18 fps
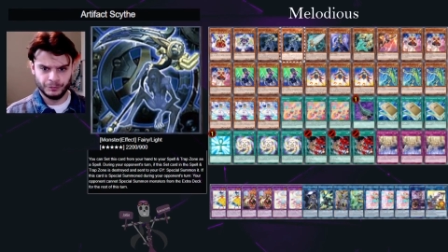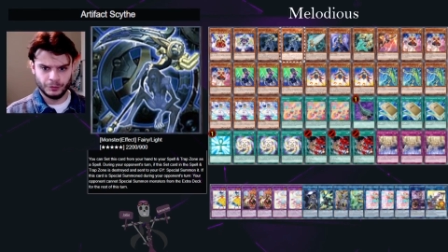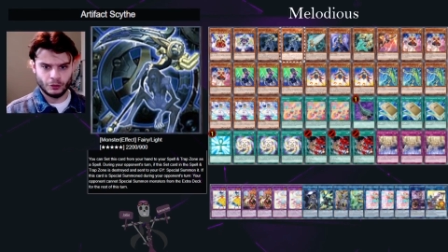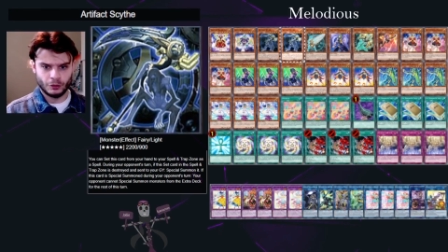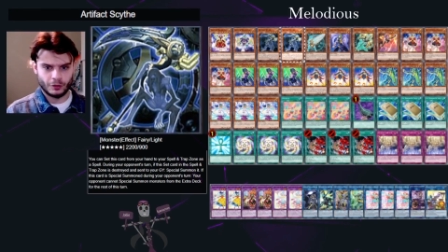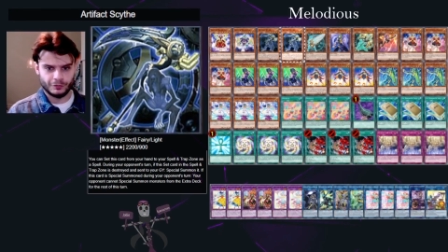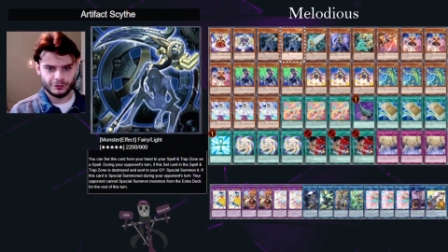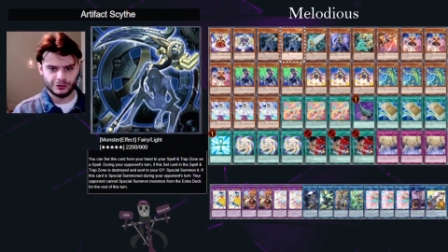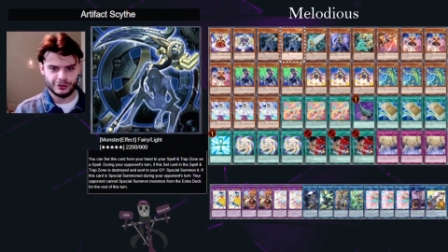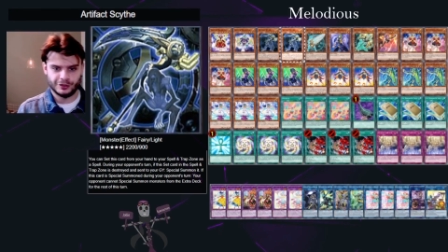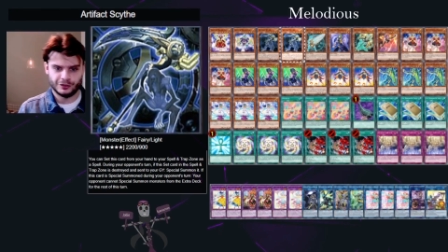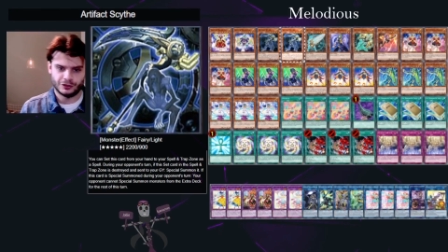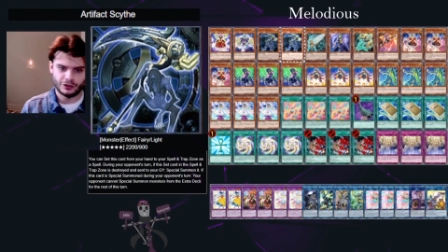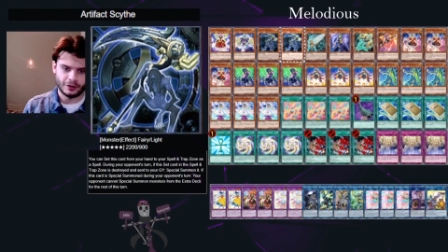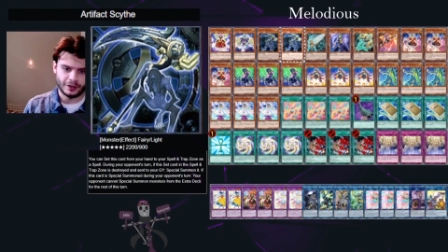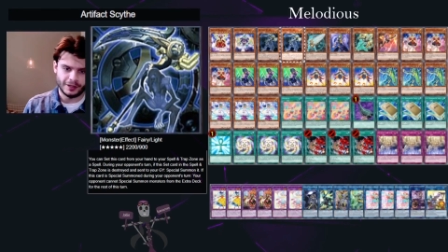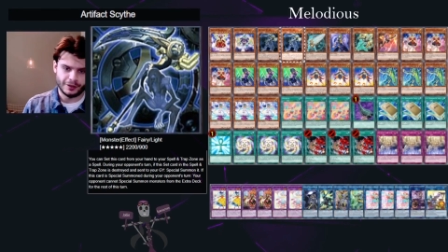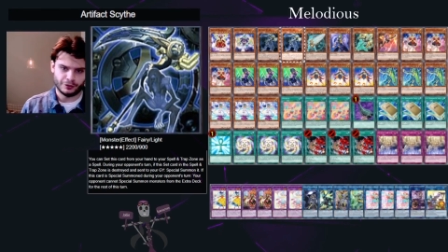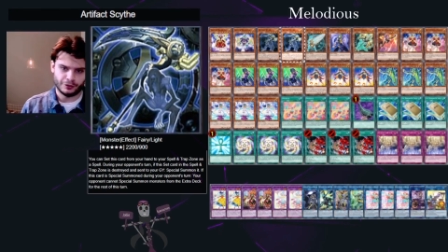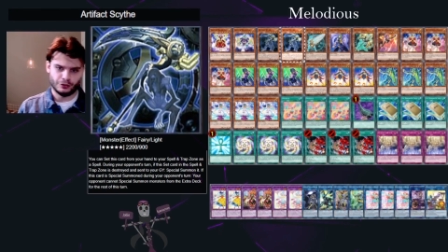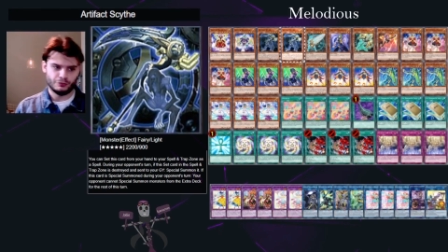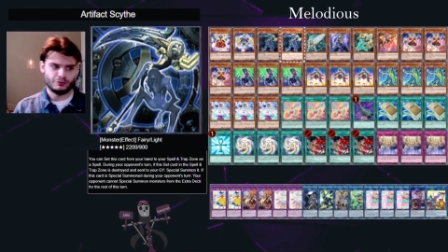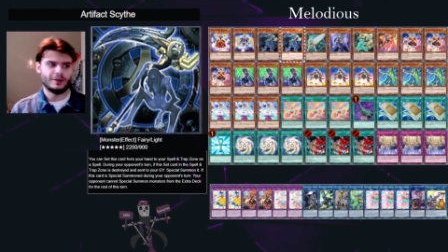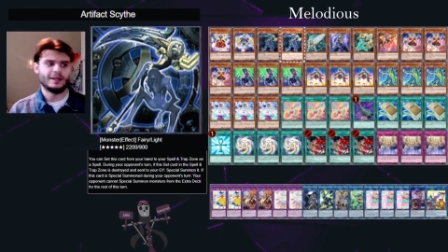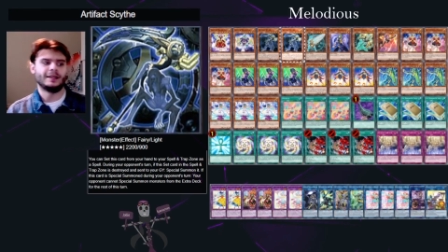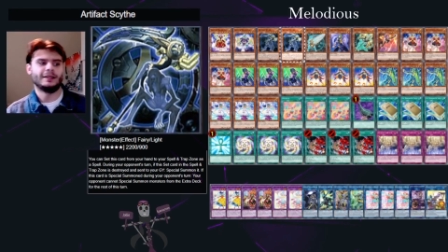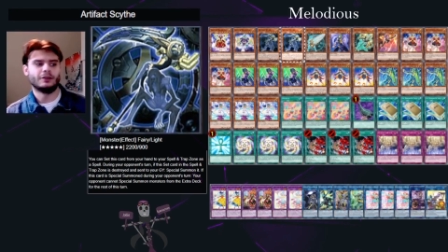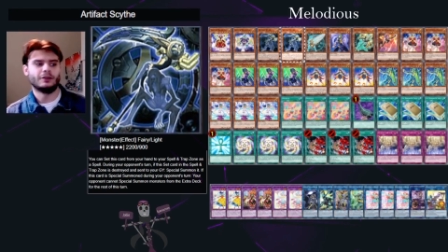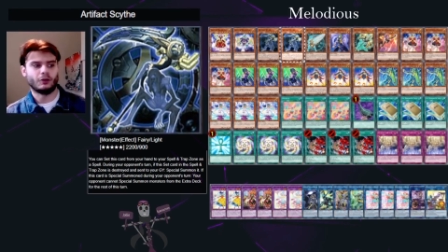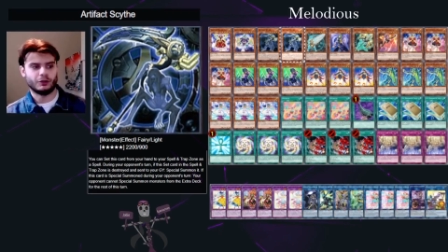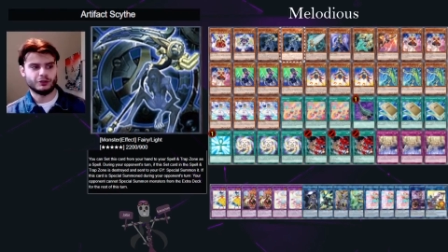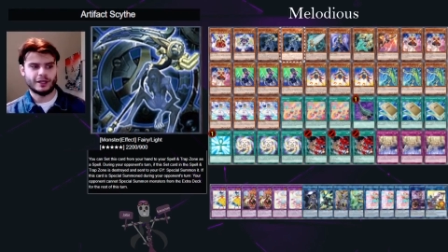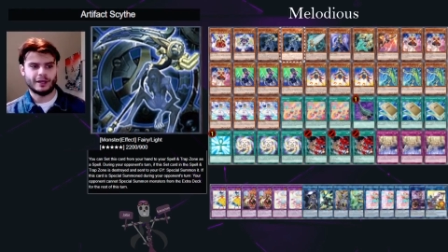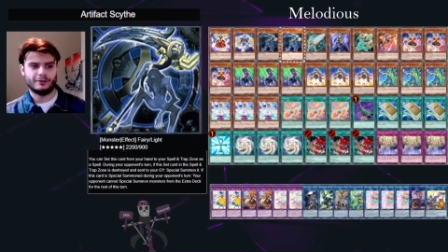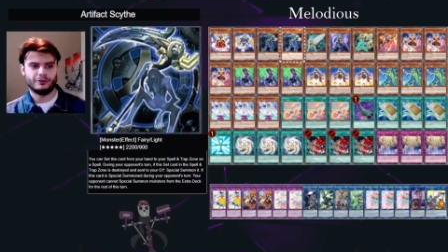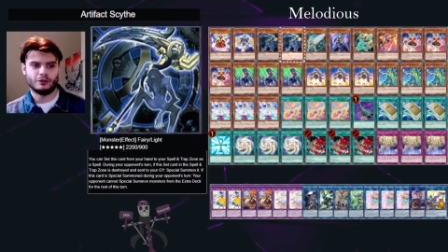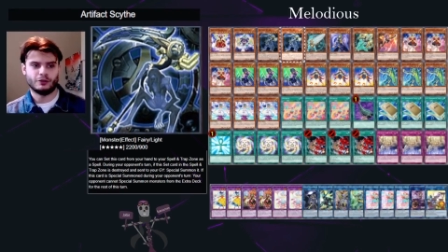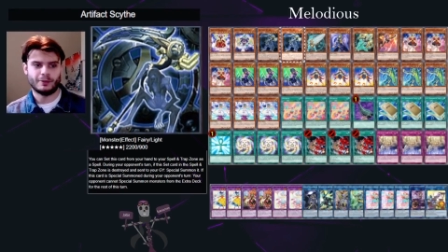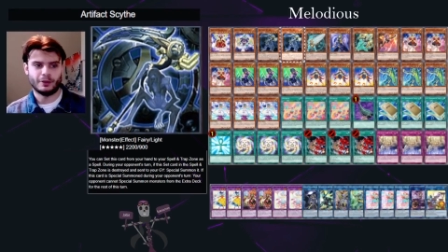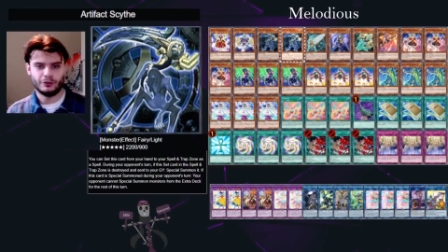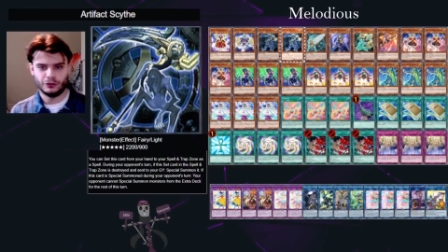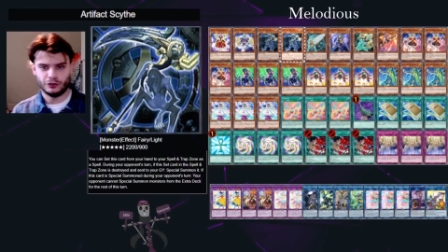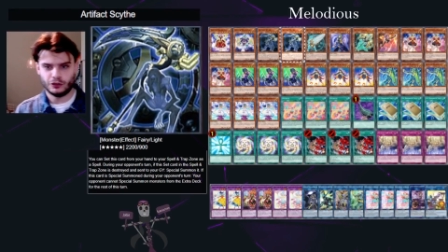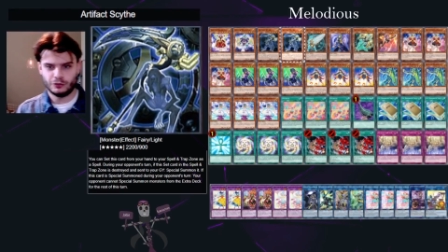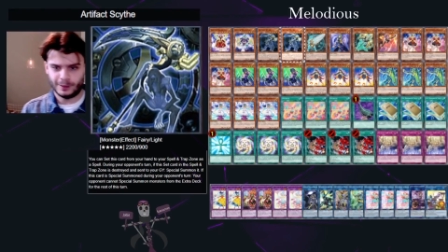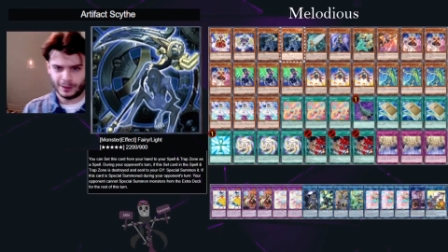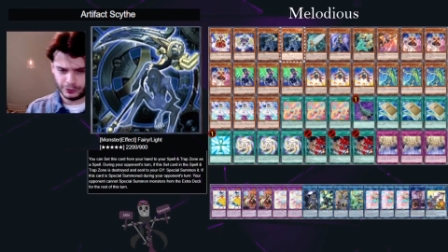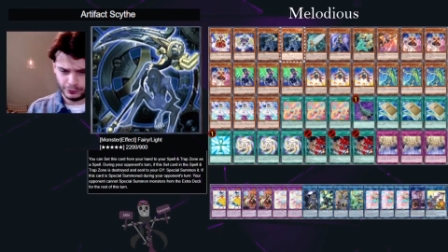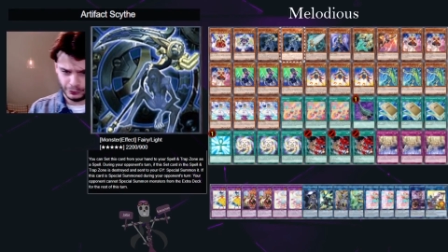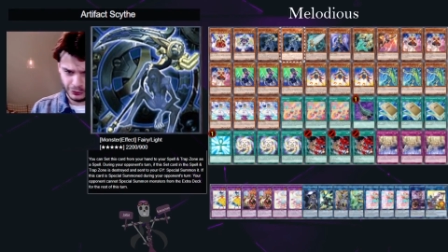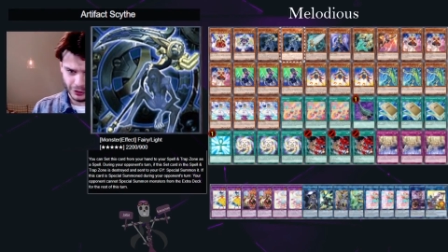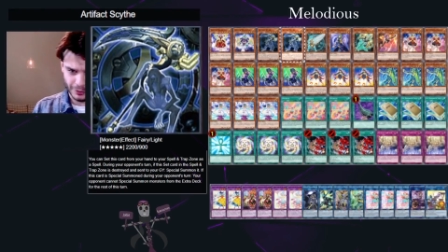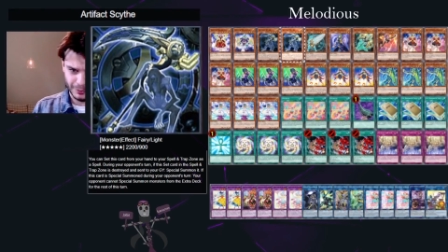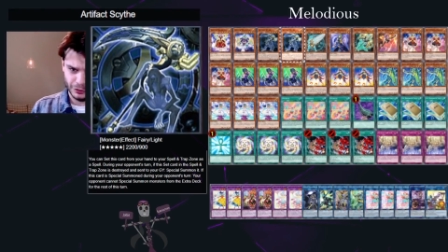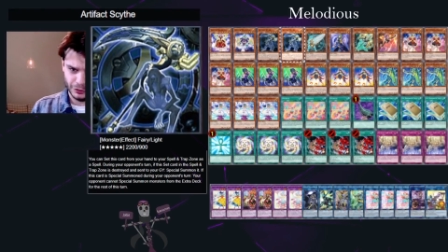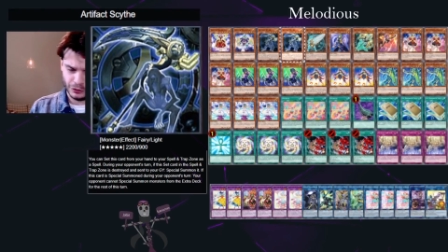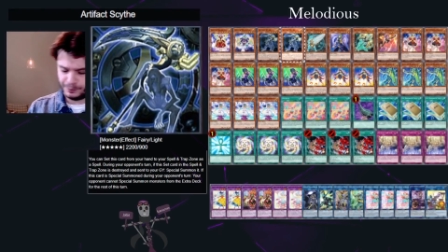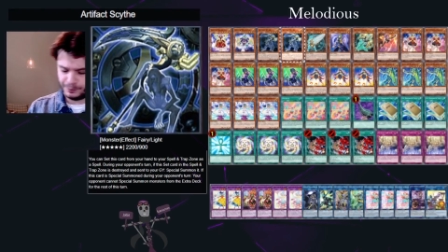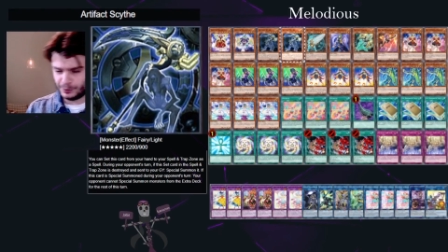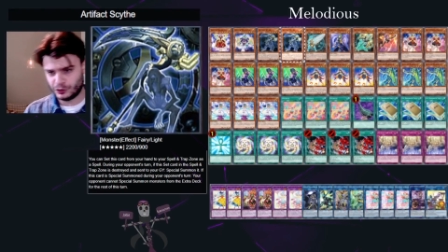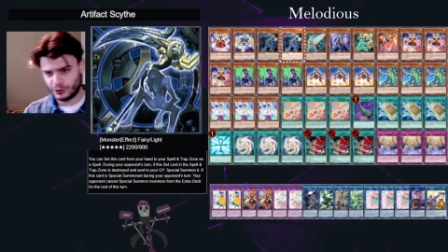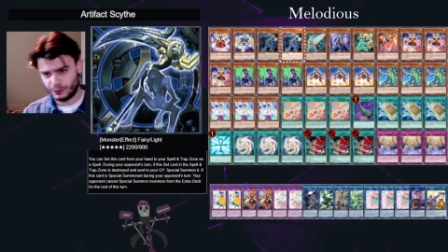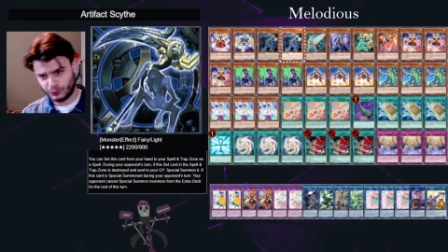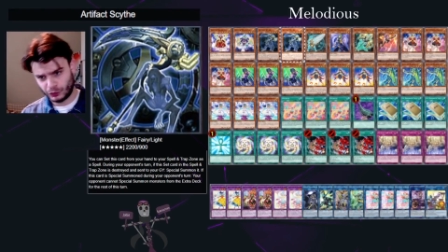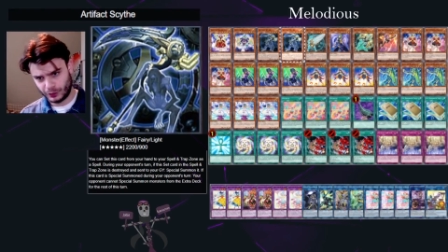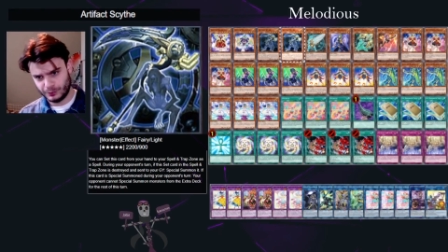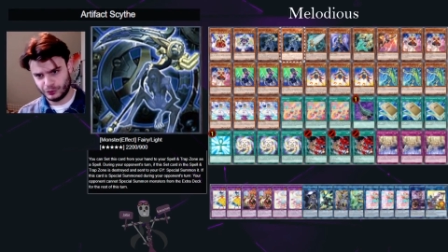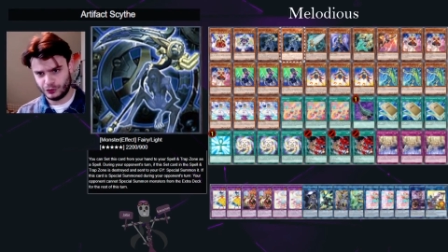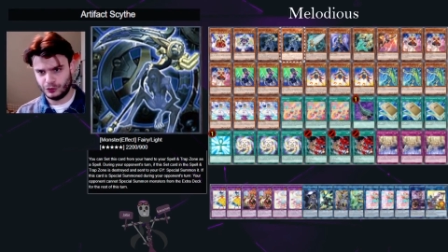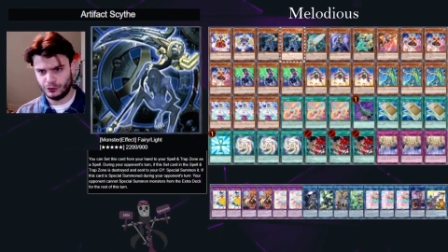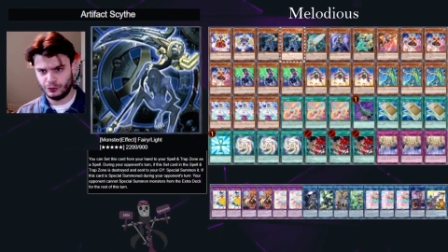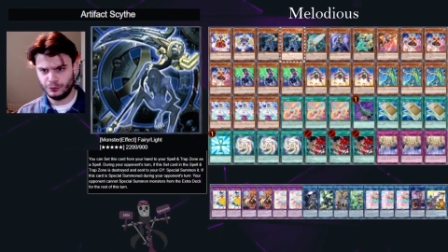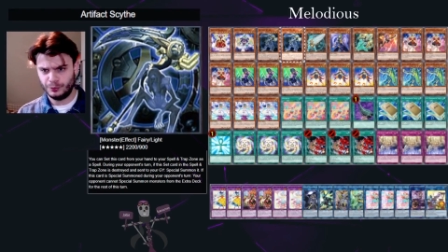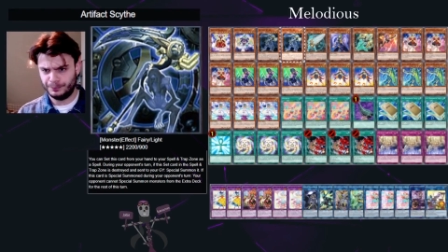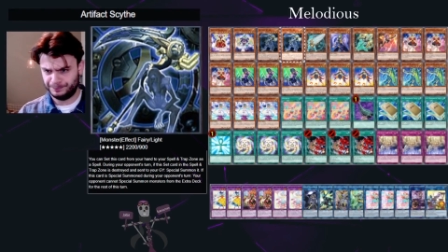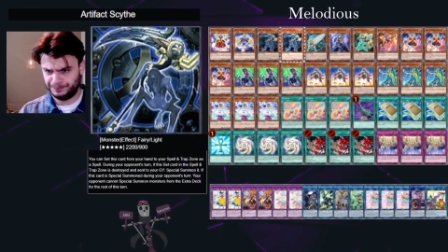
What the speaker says: Obviously, Scythe can really lock down your opponent's special summons, but sometimes you